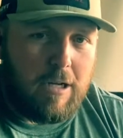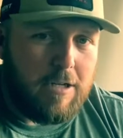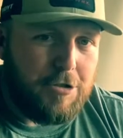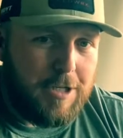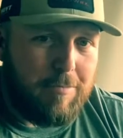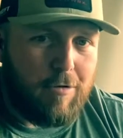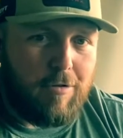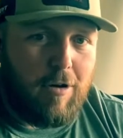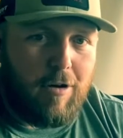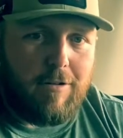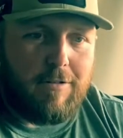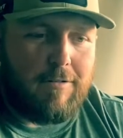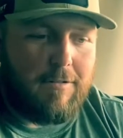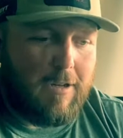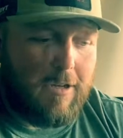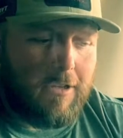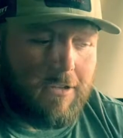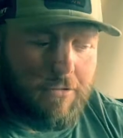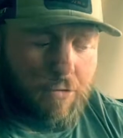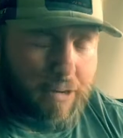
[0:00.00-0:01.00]
cheaper on
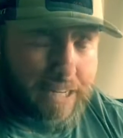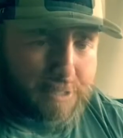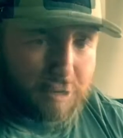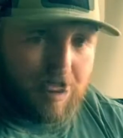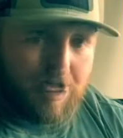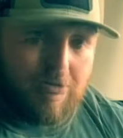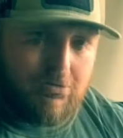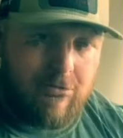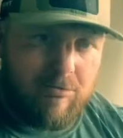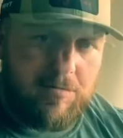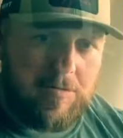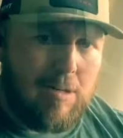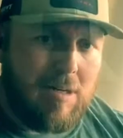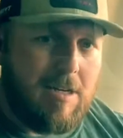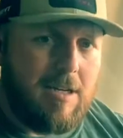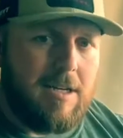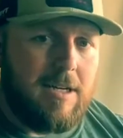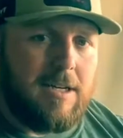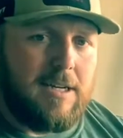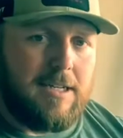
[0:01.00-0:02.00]
size 2.
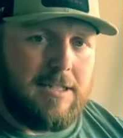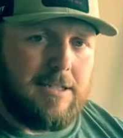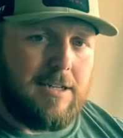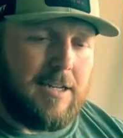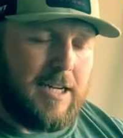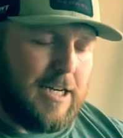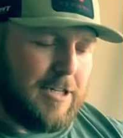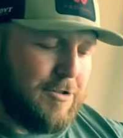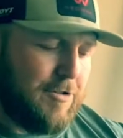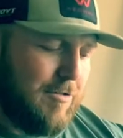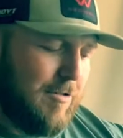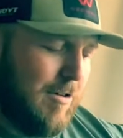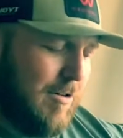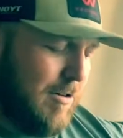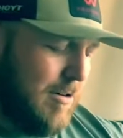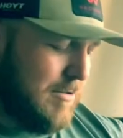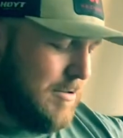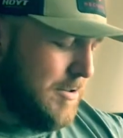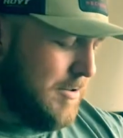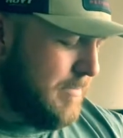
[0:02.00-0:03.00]
It's an extra
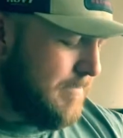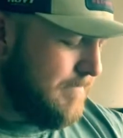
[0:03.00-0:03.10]
large.